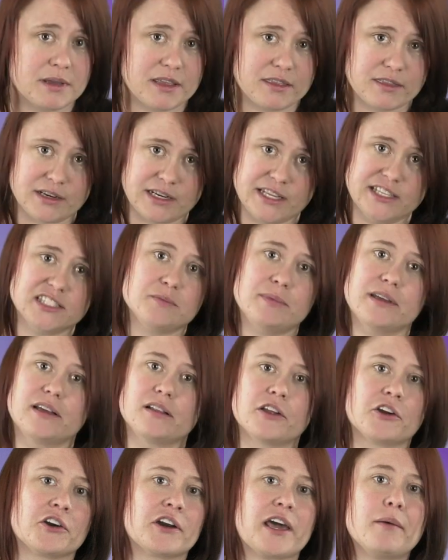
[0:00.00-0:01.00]
myth that needs to be
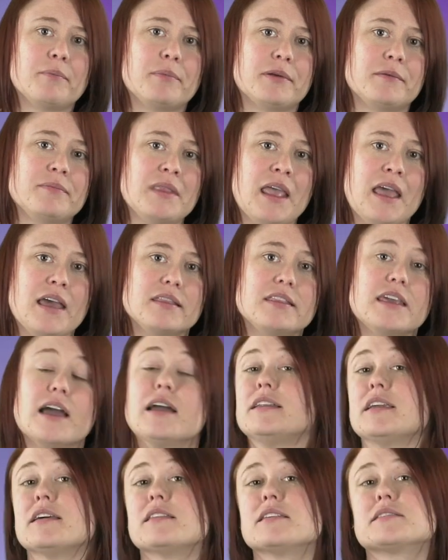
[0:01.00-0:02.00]
cleared up the
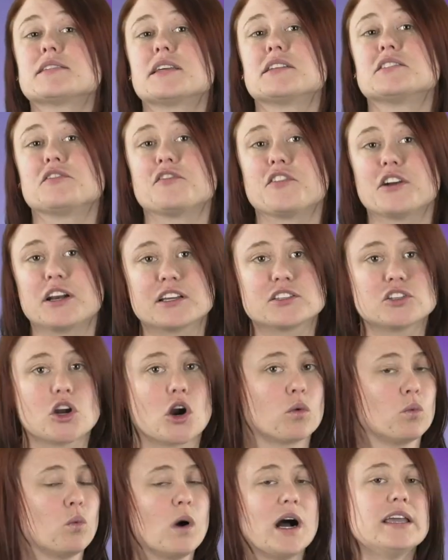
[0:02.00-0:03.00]
idea that schizophrenics
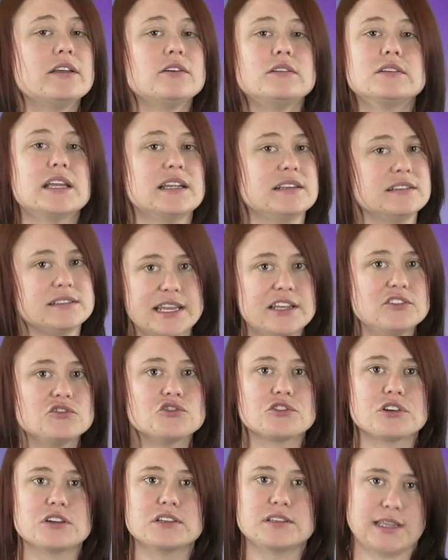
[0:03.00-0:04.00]
are wild and
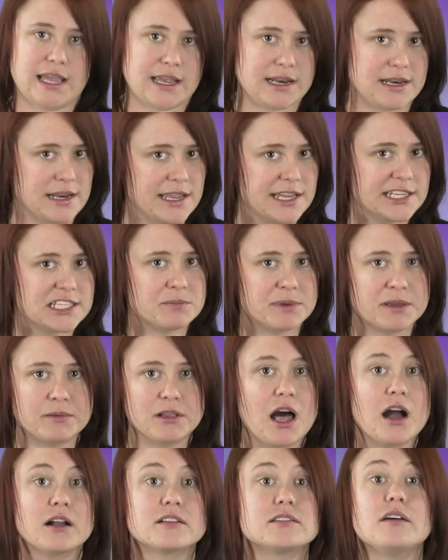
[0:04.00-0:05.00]
dangerous and need to be
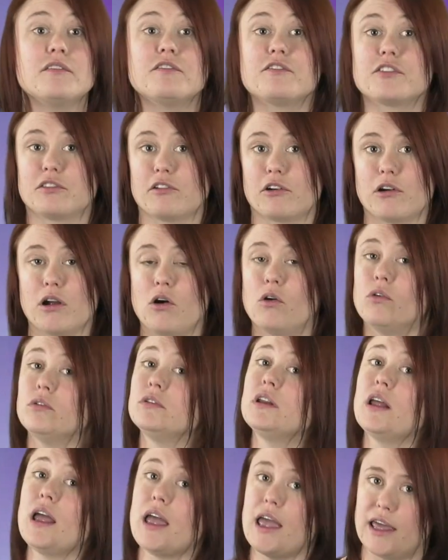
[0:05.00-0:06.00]
locked up for their
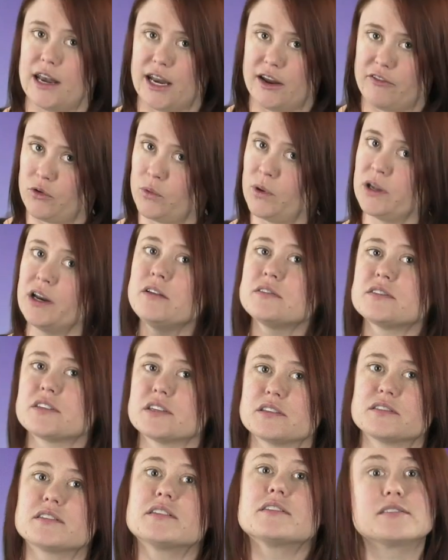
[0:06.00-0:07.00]
own and everyone
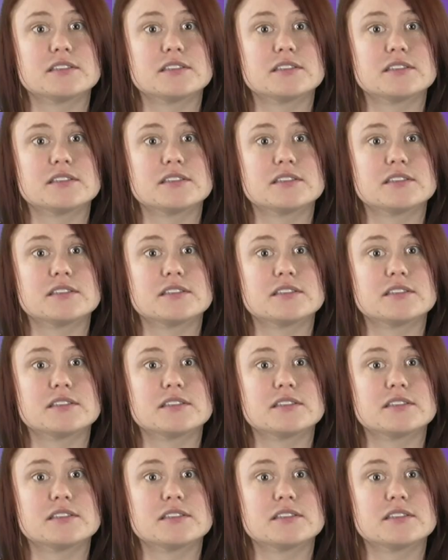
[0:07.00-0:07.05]
else's